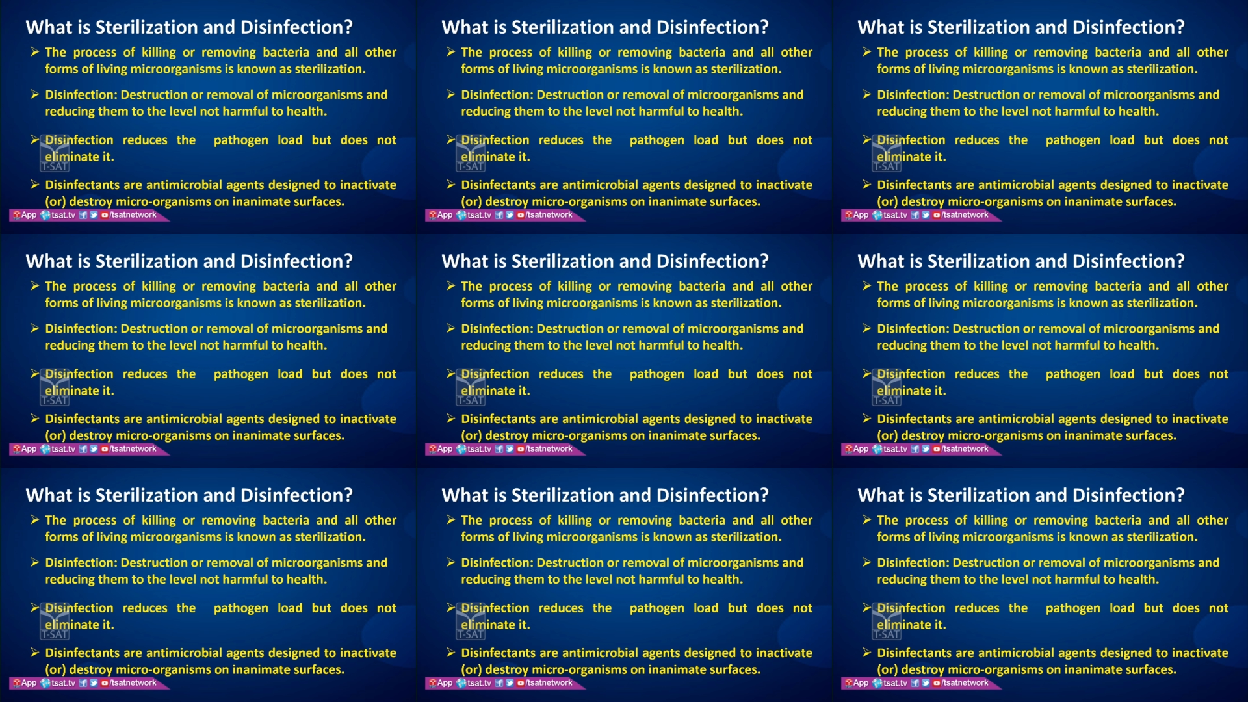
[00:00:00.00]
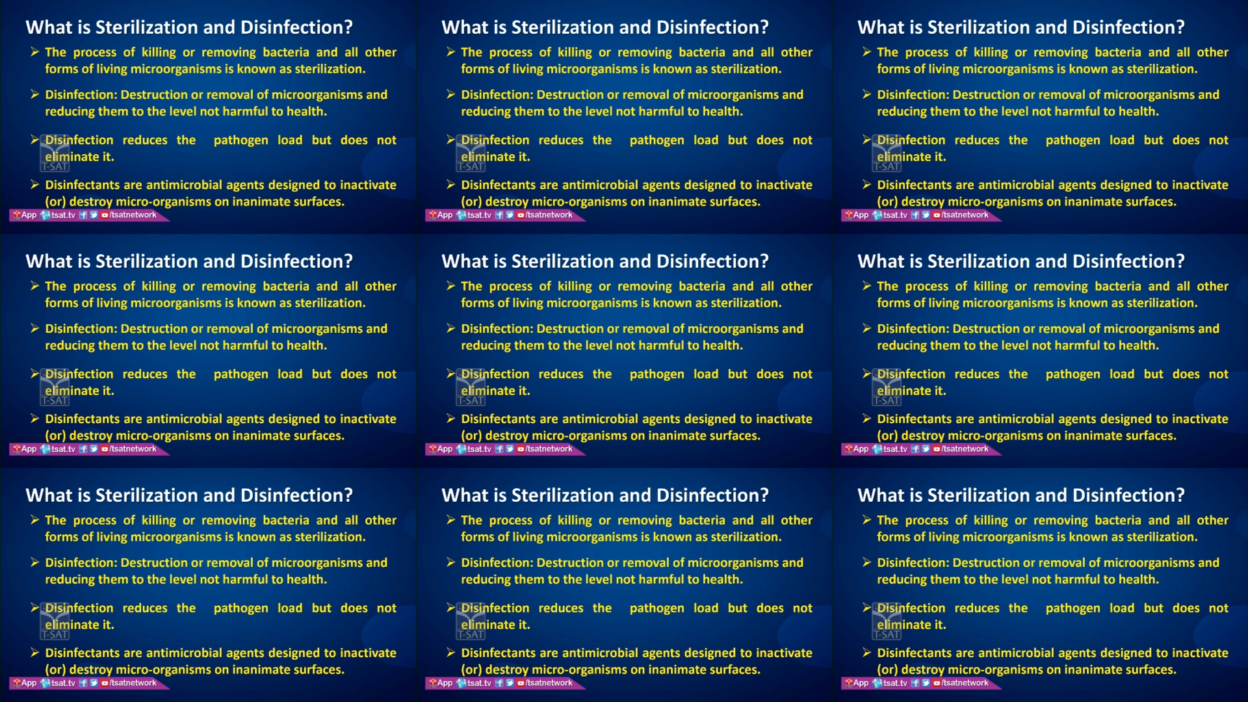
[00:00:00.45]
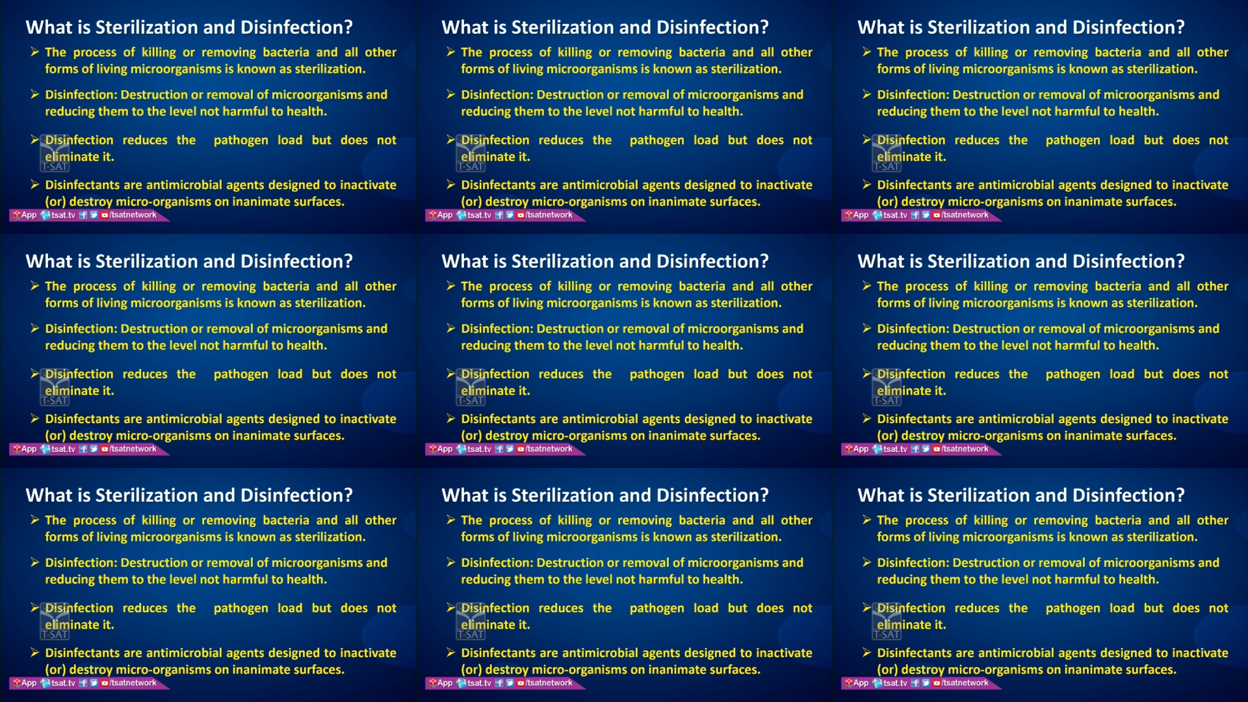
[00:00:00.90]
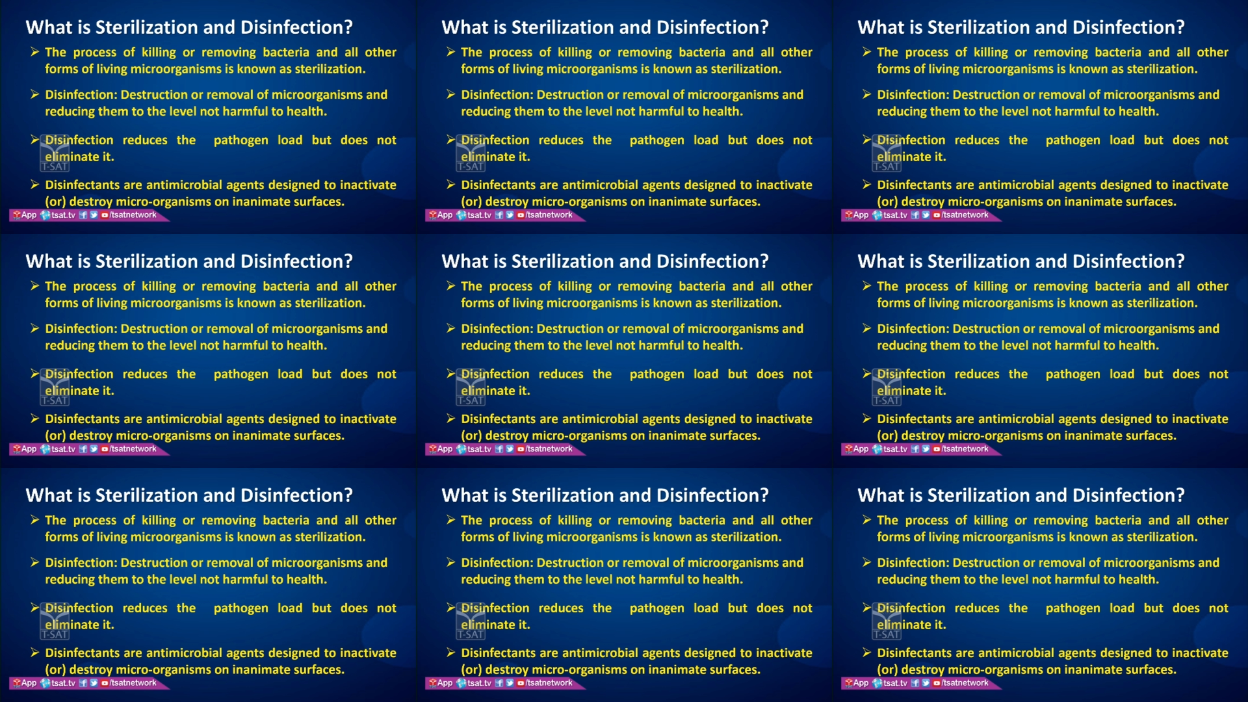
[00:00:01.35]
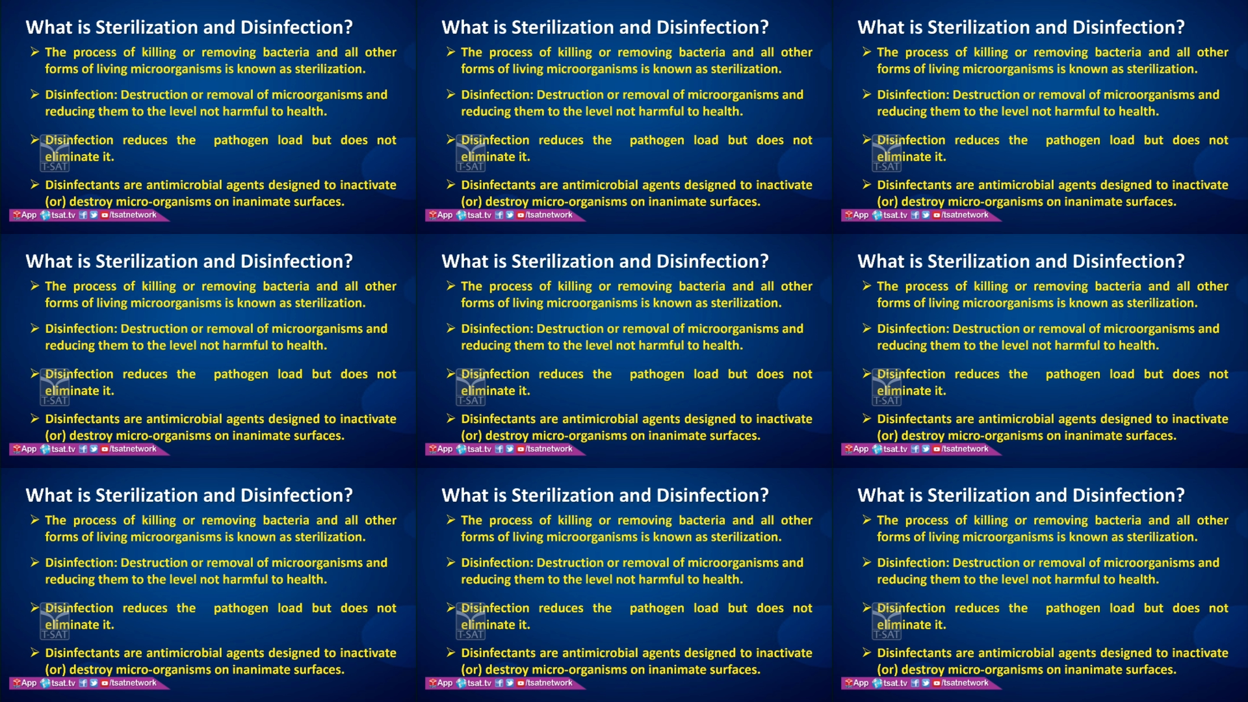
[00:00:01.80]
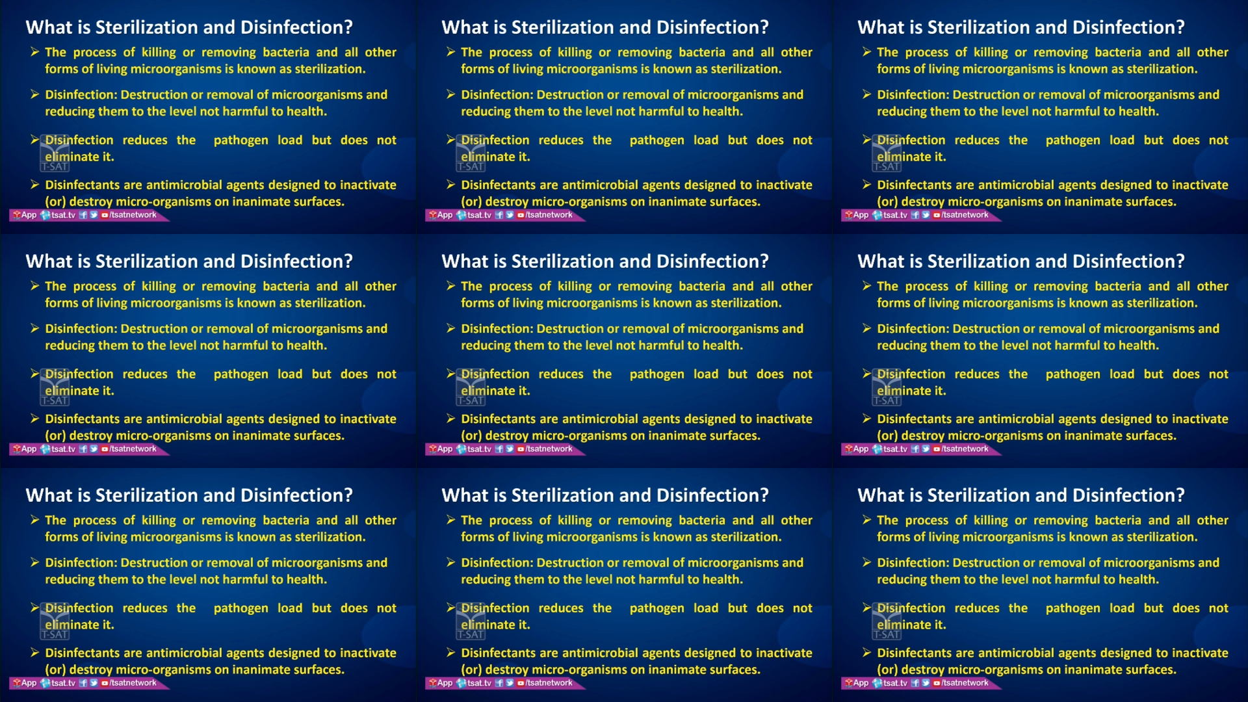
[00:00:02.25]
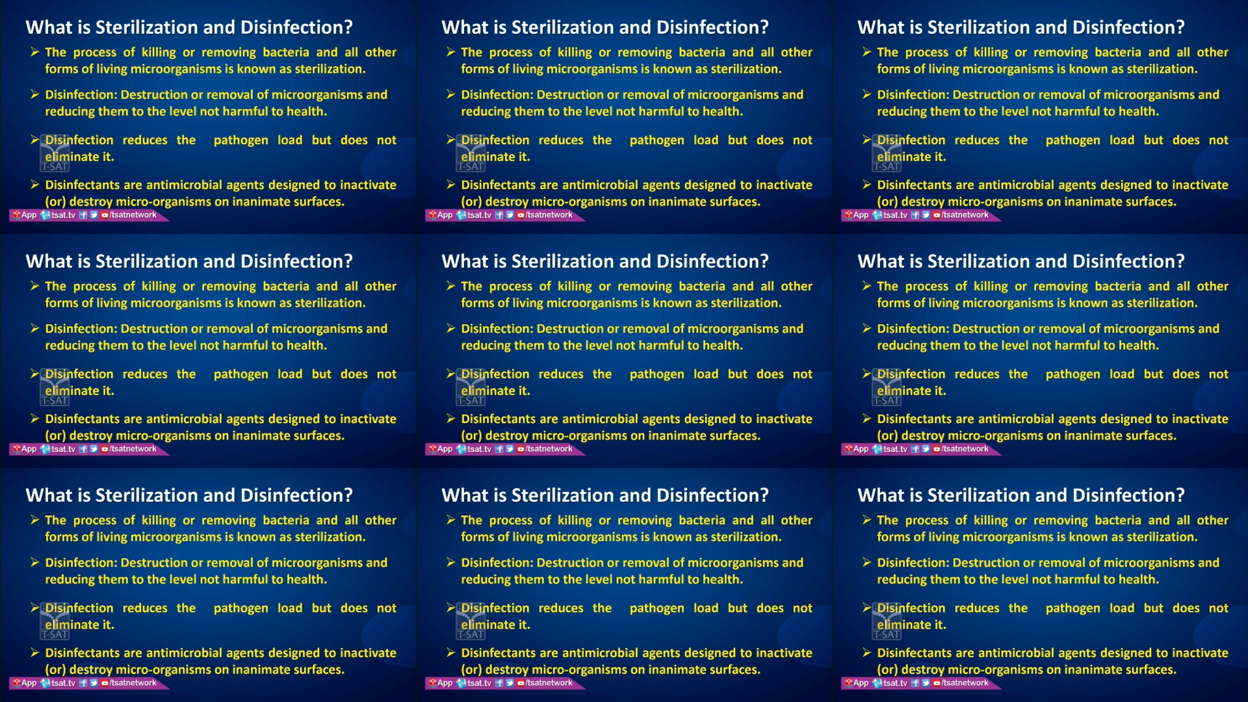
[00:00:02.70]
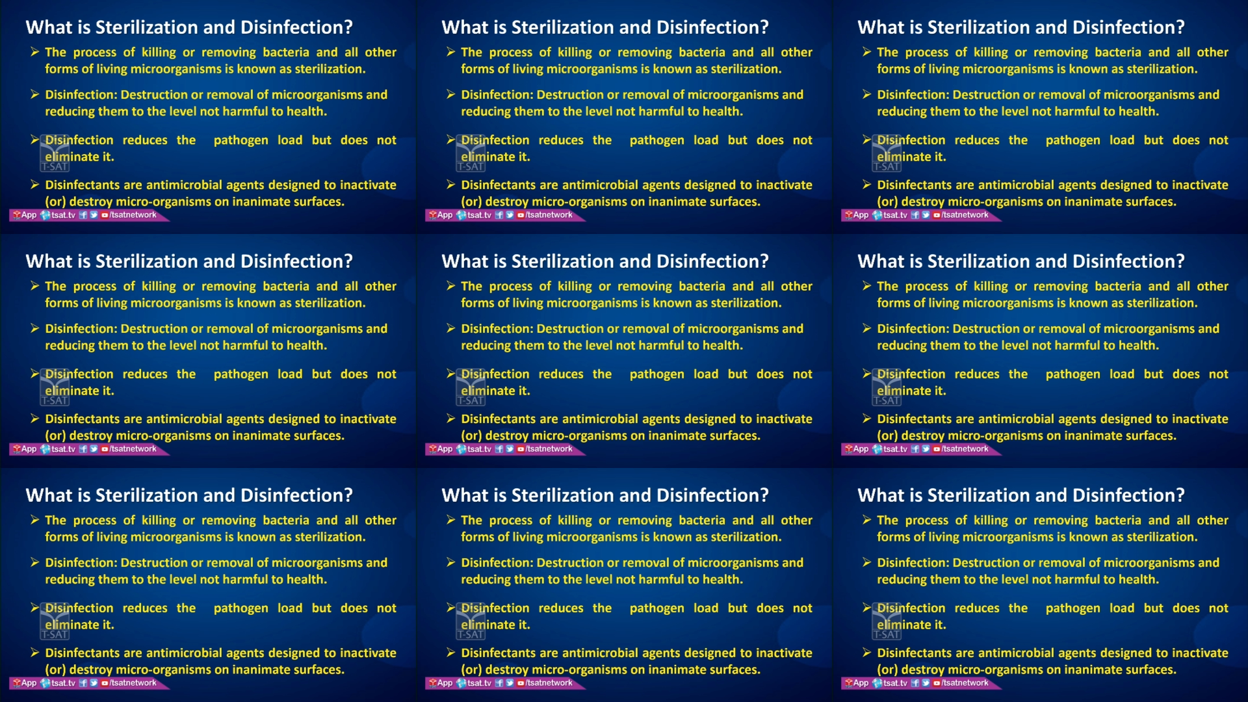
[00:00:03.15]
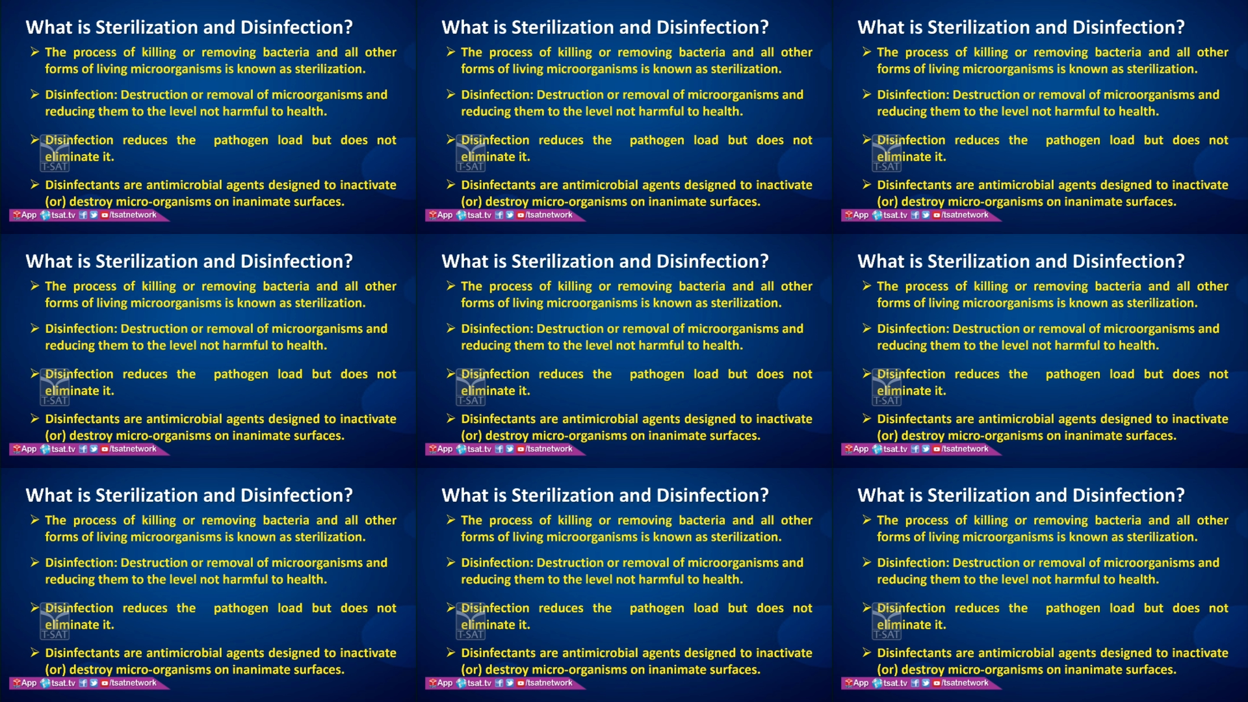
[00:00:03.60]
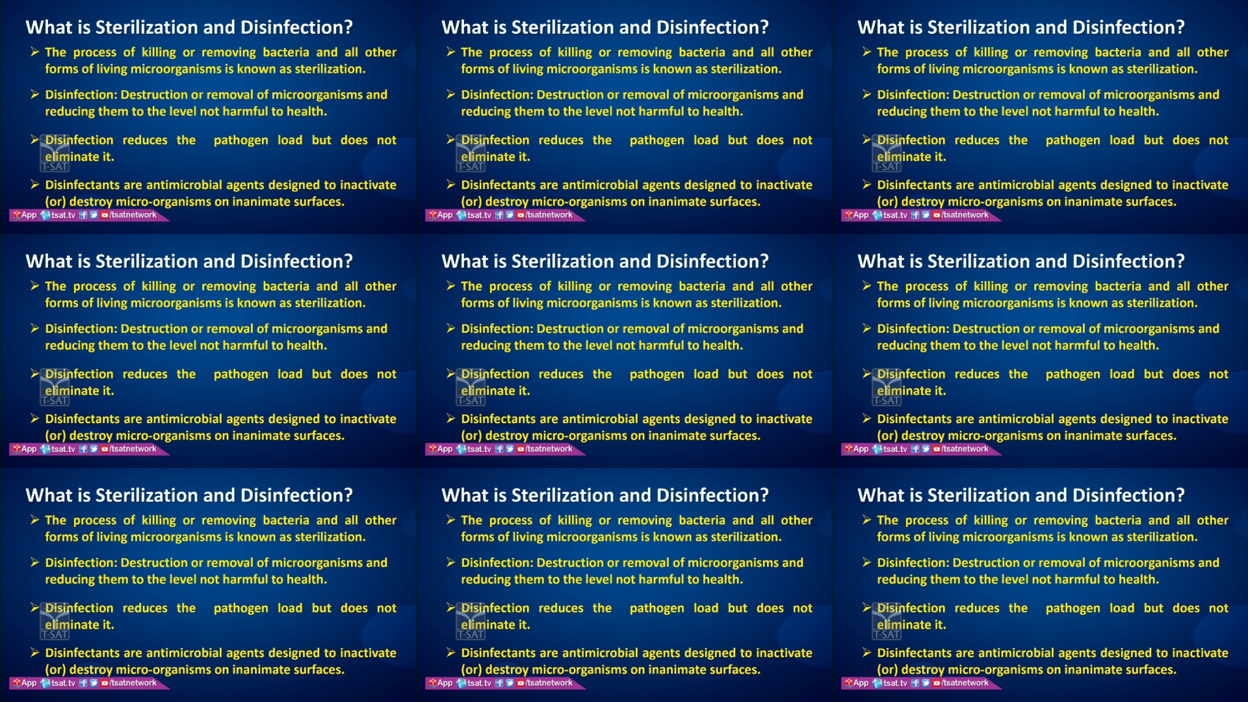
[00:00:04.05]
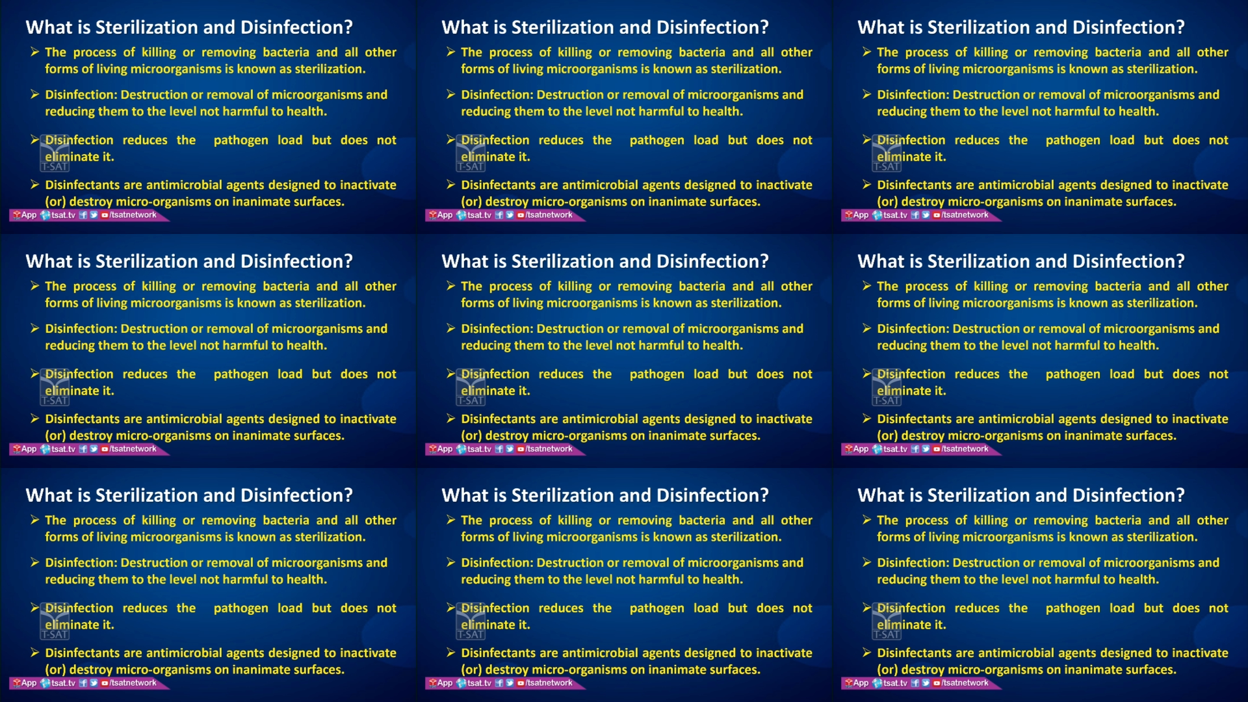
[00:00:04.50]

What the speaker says: Nobody's mouth can be seen.